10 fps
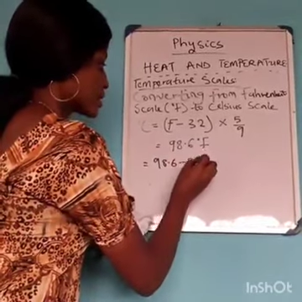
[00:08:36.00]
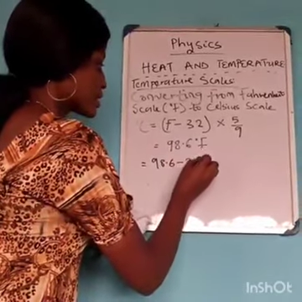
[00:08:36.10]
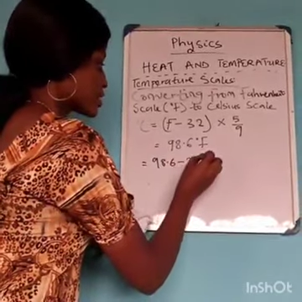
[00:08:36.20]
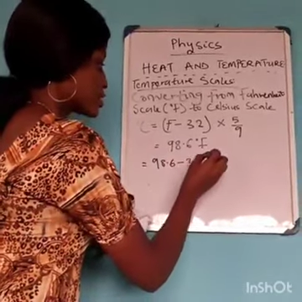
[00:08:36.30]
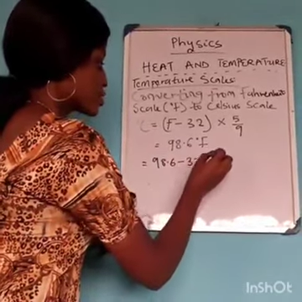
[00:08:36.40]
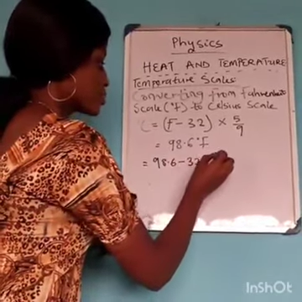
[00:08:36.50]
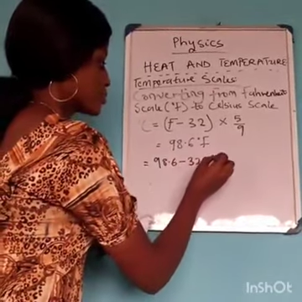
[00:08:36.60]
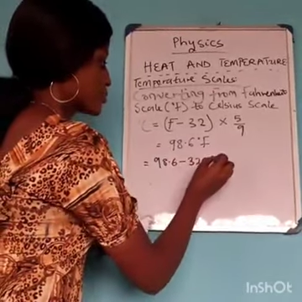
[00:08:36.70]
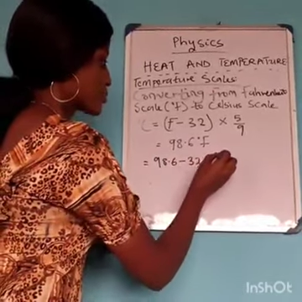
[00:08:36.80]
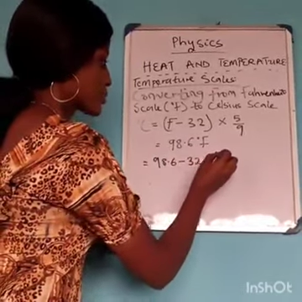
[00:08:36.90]

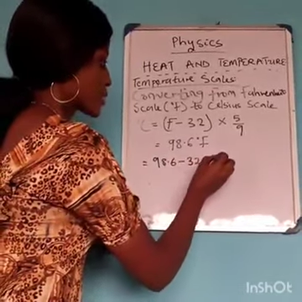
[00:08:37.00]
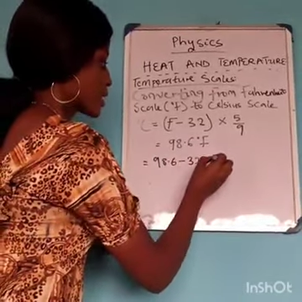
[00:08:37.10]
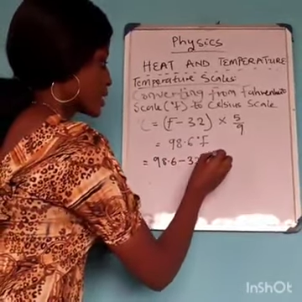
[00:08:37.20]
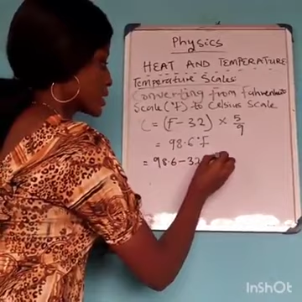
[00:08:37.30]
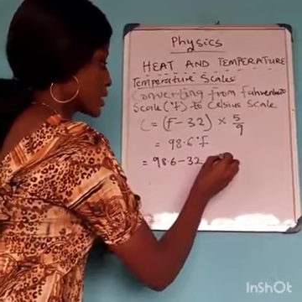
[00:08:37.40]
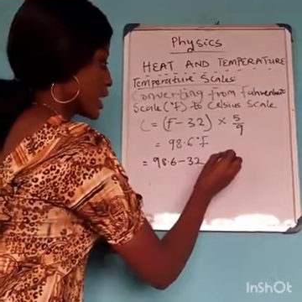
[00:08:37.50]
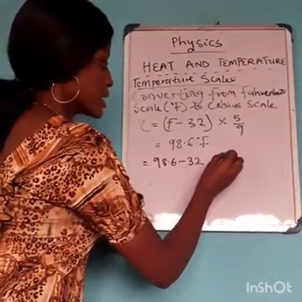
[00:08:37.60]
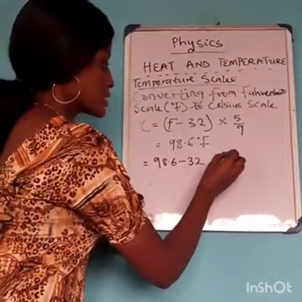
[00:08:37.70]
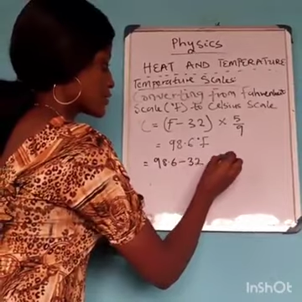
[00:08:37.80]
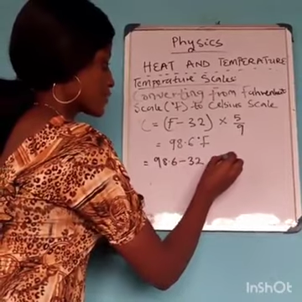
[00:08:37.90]
32
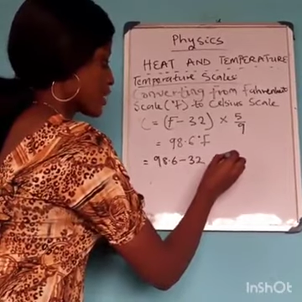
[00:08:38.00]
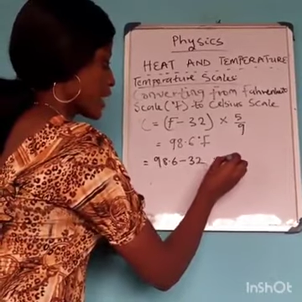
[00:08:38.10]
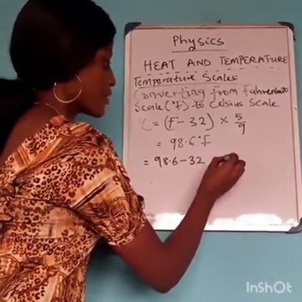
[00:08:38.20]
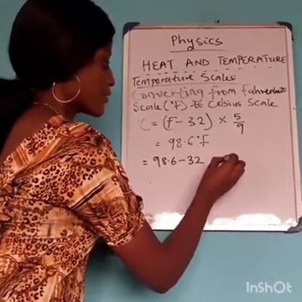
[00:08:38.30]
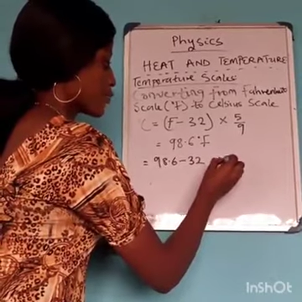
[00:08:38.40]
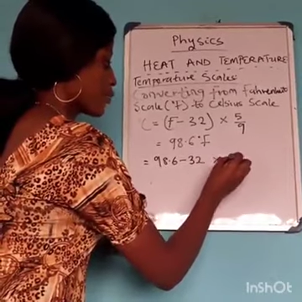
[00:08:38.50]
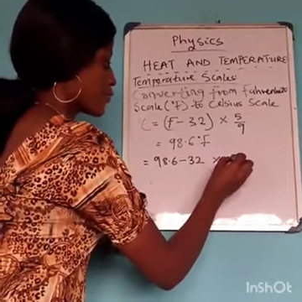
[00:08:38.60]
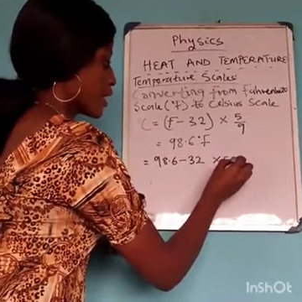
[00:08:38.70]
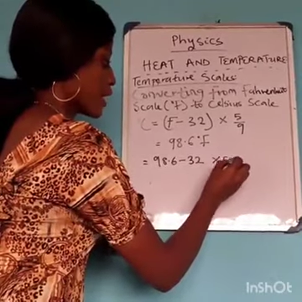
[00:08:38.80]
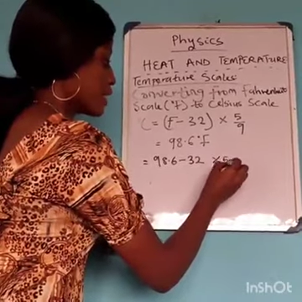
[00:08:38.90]
times 5
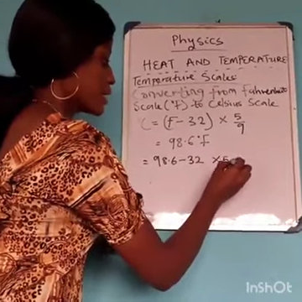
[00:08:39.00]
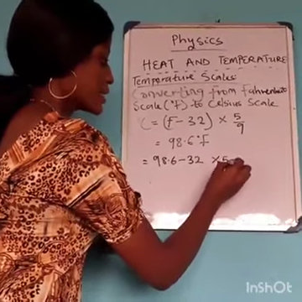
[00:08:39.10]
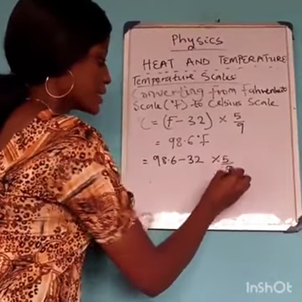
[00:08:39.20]
over